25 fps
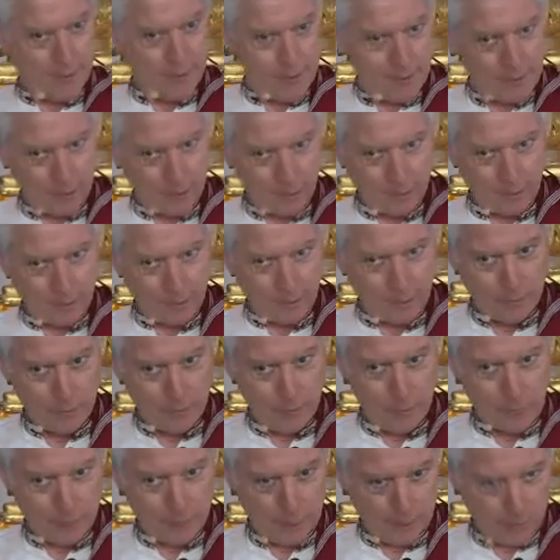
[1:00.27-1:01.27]
and then
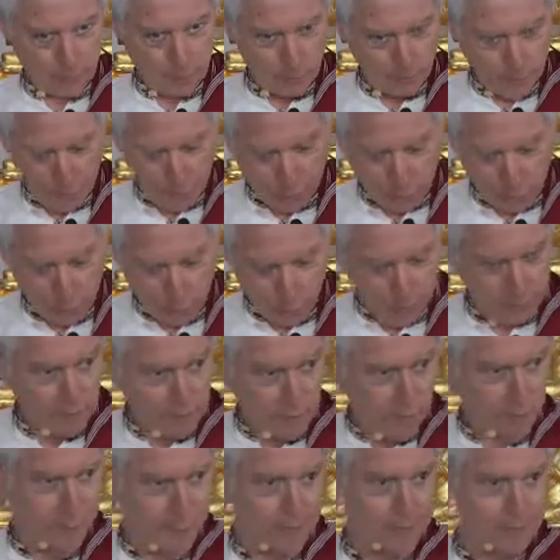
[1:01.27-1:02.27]
I will
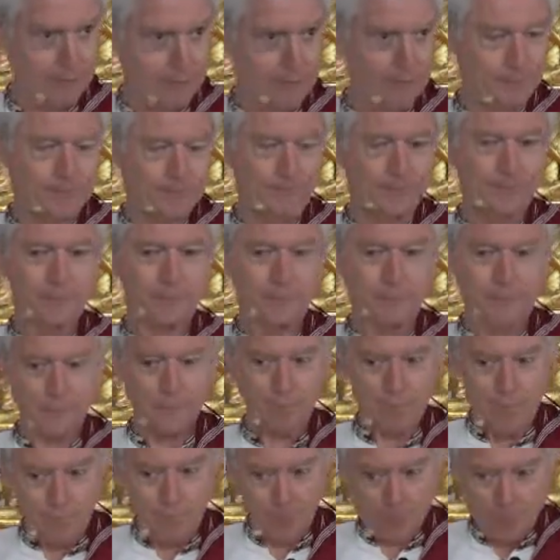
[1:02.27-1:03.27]
read verbatim
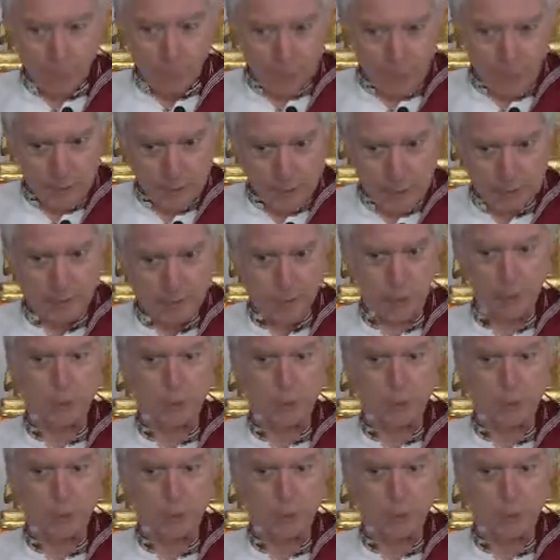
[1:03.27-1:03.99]
the part that's